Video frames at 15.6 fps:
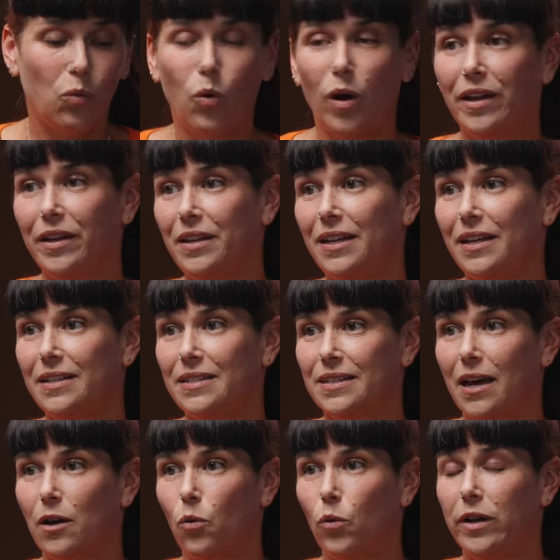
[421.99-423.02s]
One is
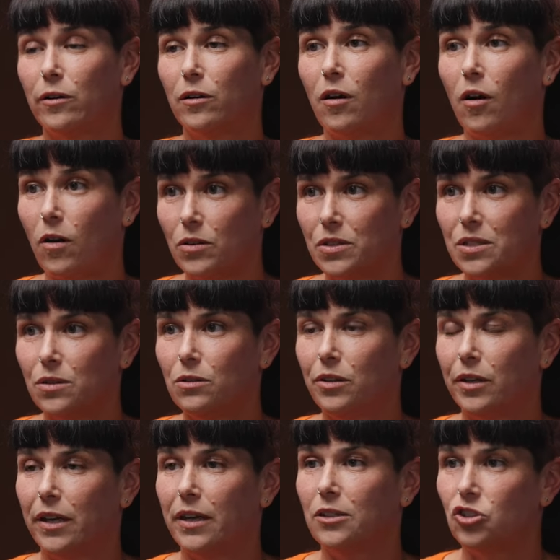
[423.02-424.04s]
that we are also
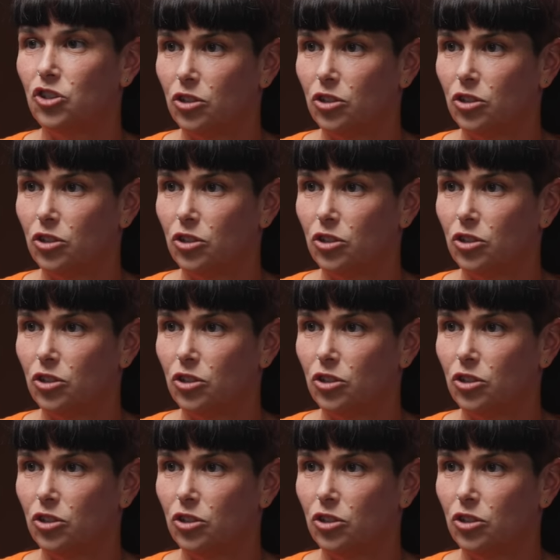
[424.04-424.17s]
looking at